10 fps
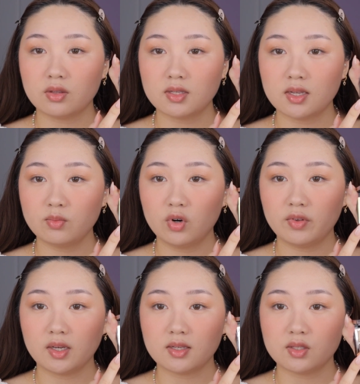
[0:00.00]
this has more of
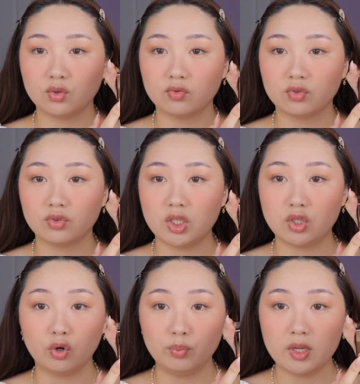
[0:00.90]
like a silvery
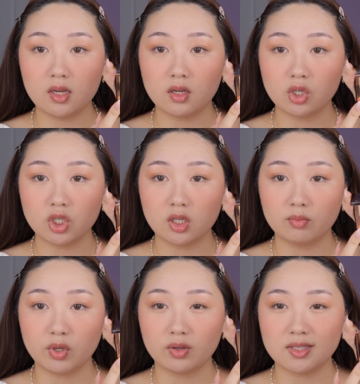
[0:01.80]
taupey sheen,
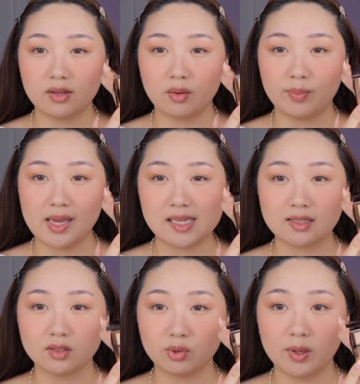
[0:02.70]
but you can see how the base is
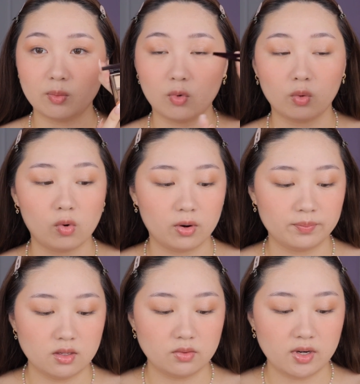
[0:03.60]
a little bit more warm.
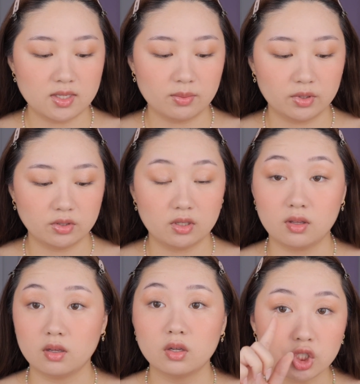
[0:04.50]
So it's very similar to
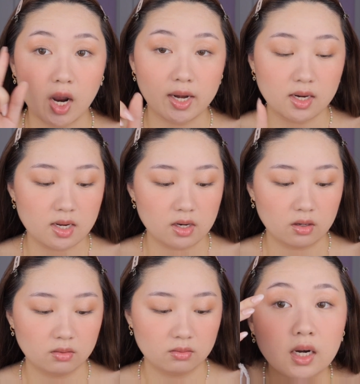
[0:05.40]
the shine in here.
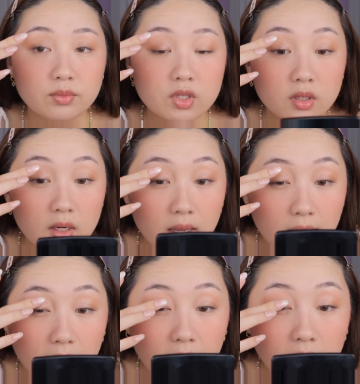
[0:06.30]
And I'm just gonna
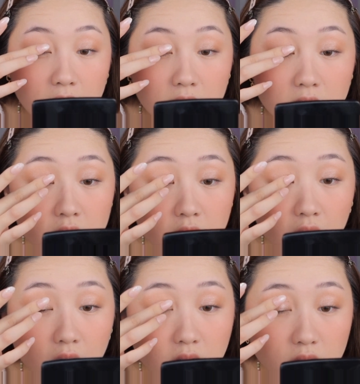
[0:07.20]
add
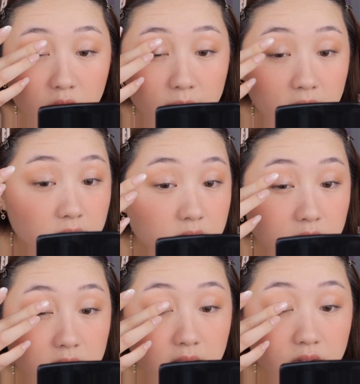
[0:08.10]
a little bit to
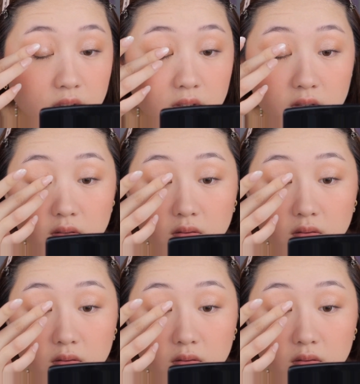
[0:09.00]
the center.